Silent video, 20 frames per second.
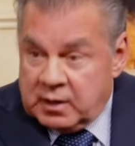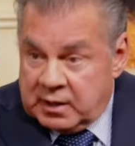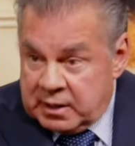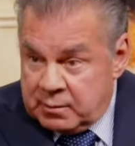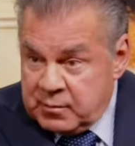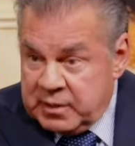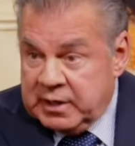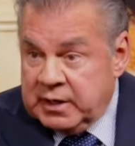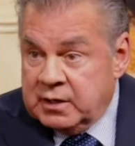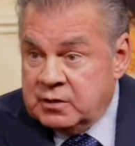I'll
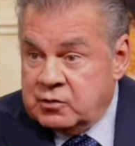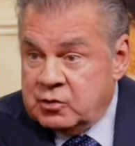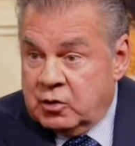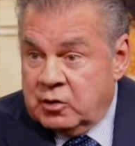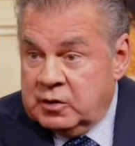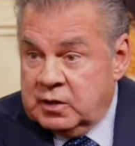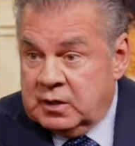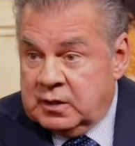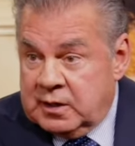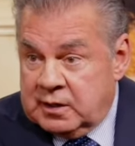lay my hands
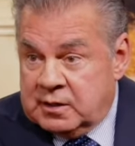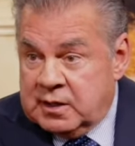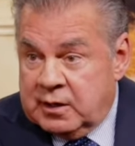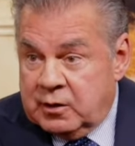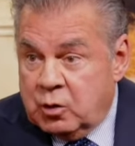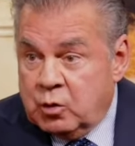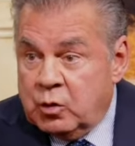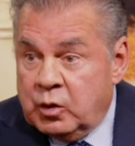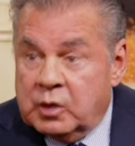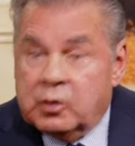on you and let
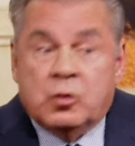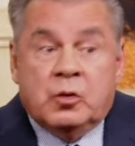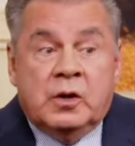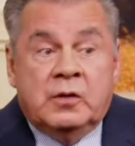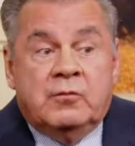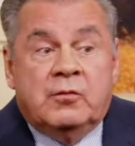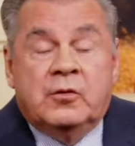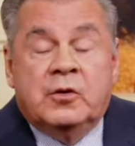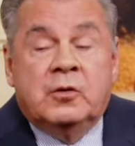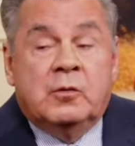that anointing go
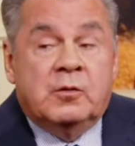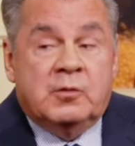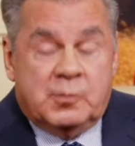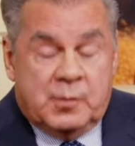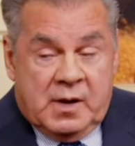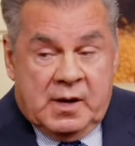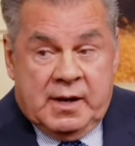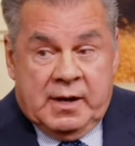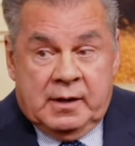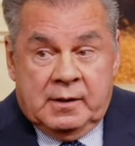in for your
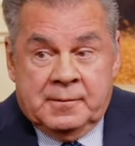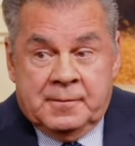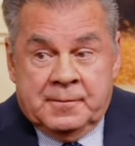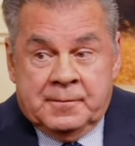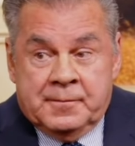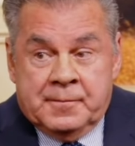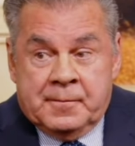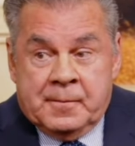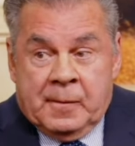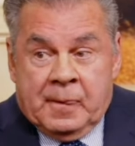spine.
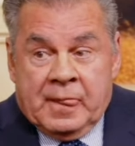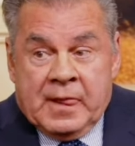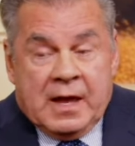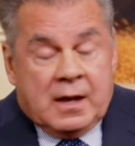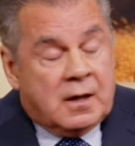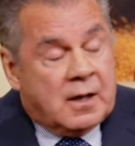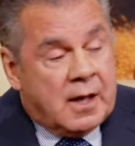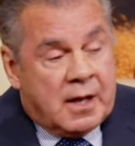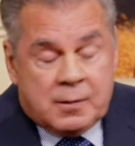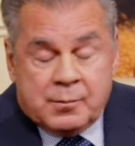Yeah.
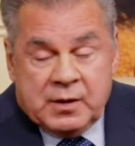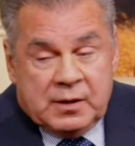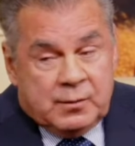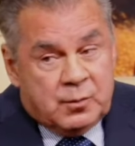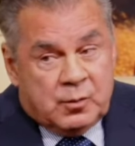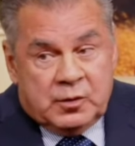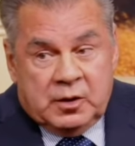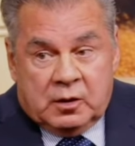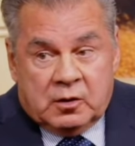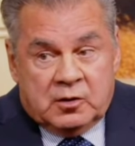Had a lot of
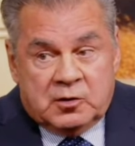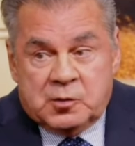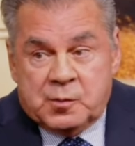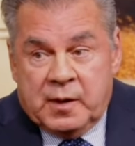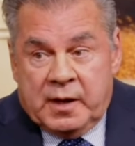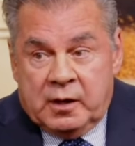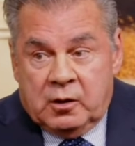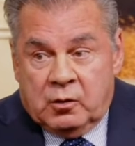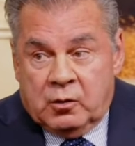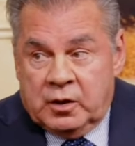people healed of
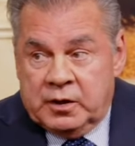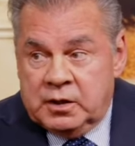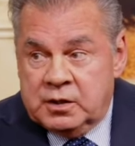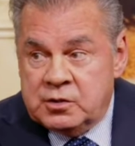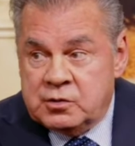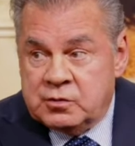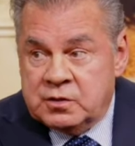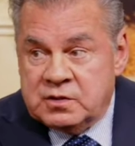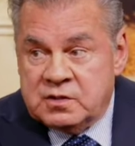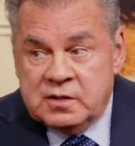spinal
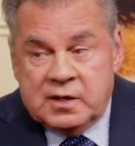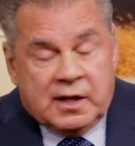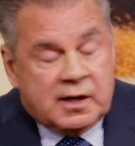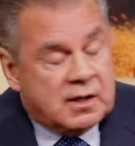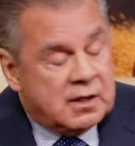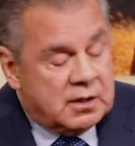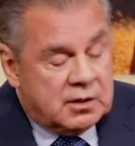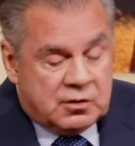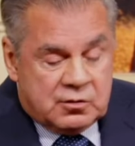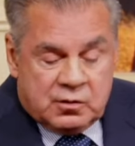injuries,
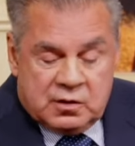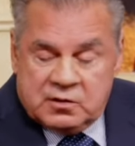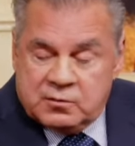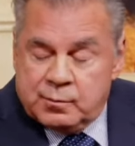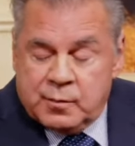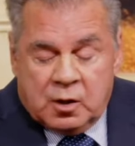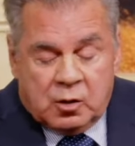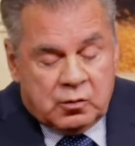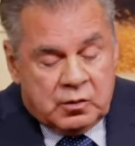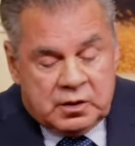neck injuries,
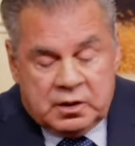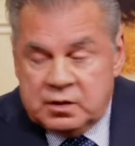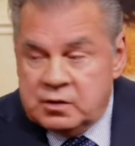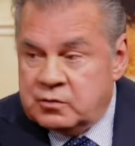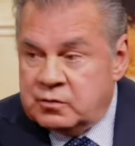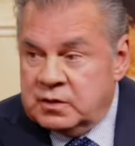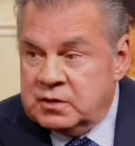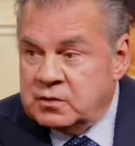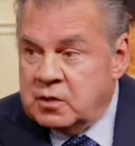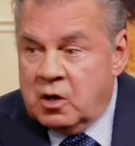bone
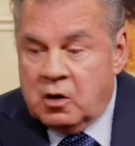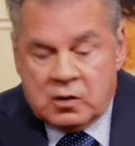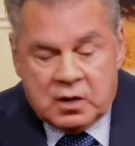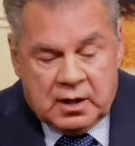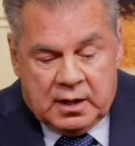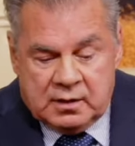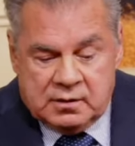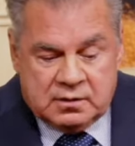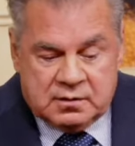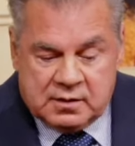injuries, all
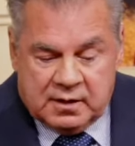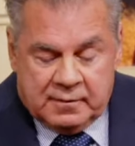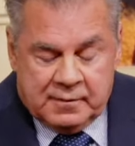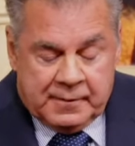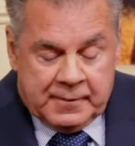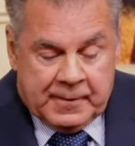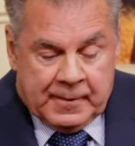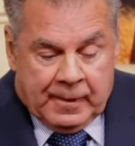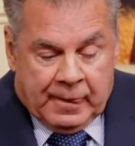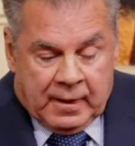kinds of
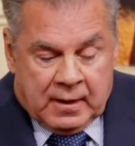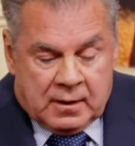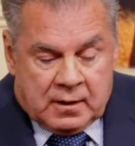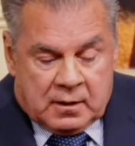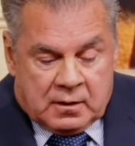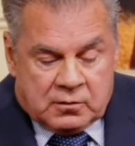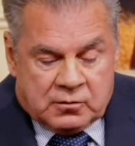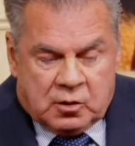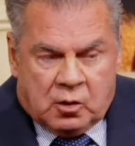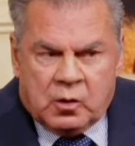stuff.
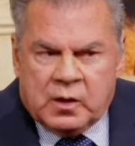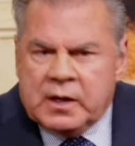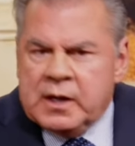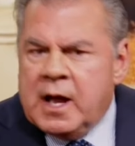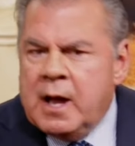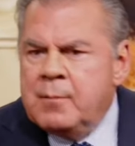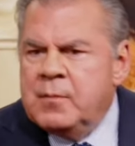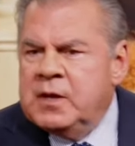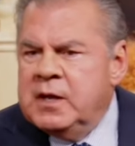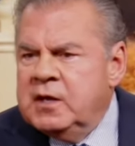So
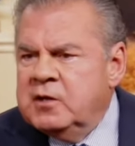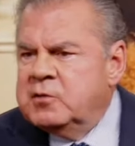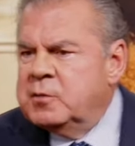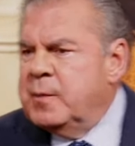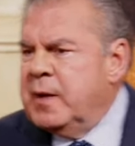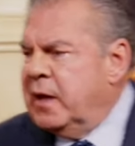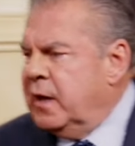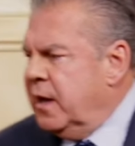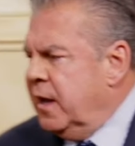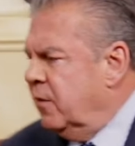I'm, he's
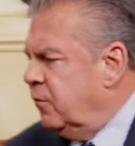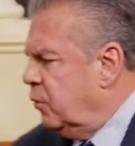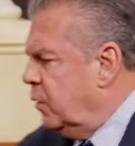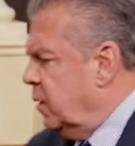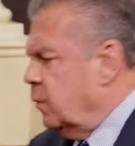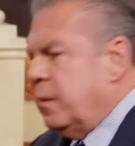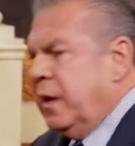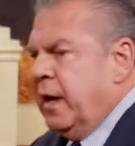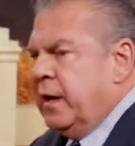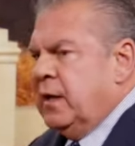about
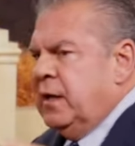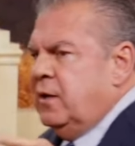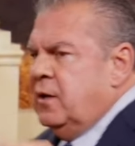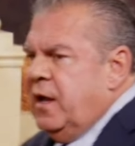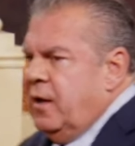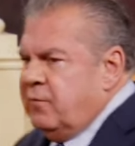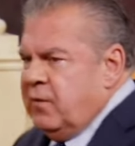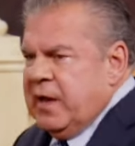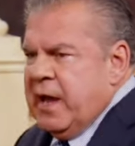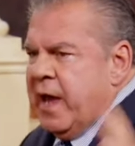halfway back.
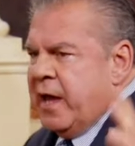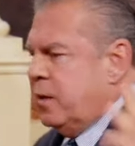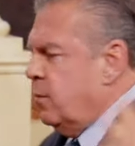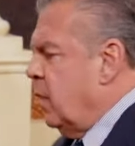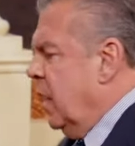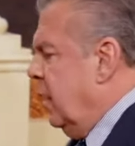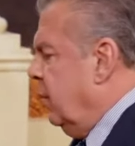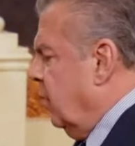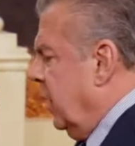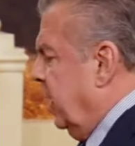He, if he had a
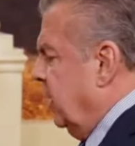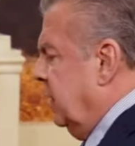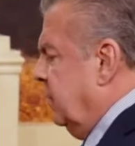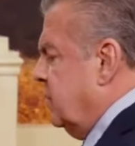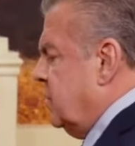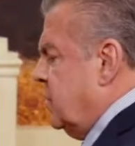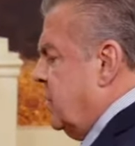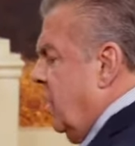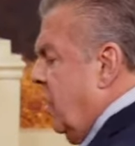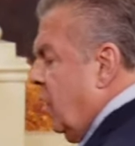Bible, I
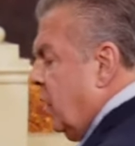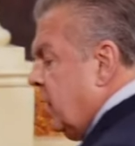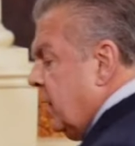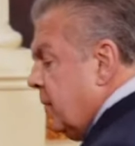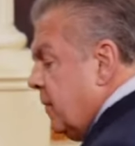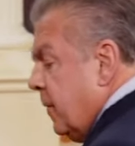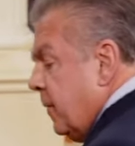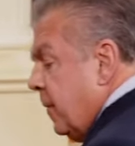never saw it.